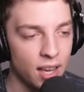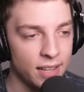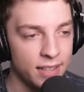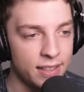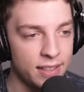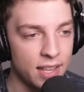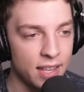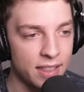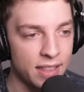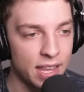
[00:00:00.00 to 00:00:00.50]
I,
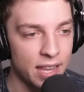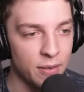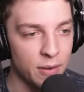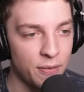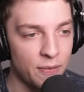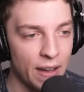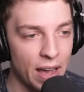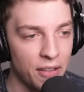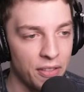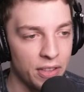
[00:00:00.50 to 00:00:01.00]
oh. I think we
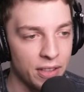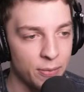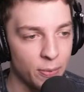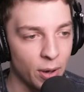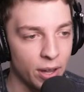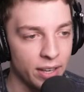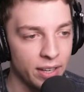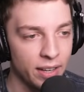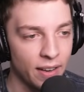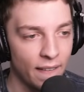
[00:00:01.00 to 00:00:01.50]
found this
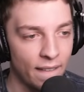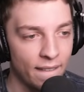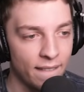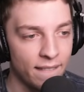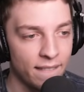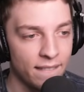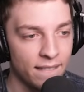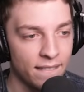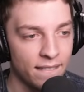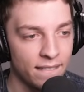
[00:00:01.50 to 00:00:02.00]
one.
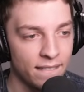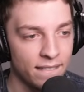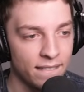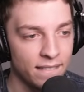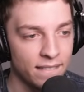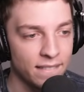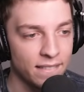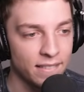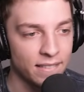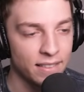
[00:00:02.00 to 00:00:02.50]
Yeah.
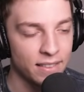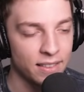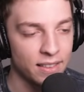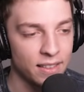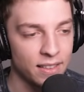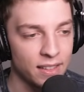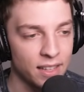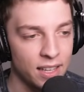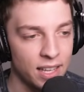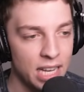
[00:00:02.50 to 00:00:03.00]

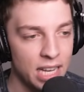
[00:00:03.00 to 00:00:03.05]
Hey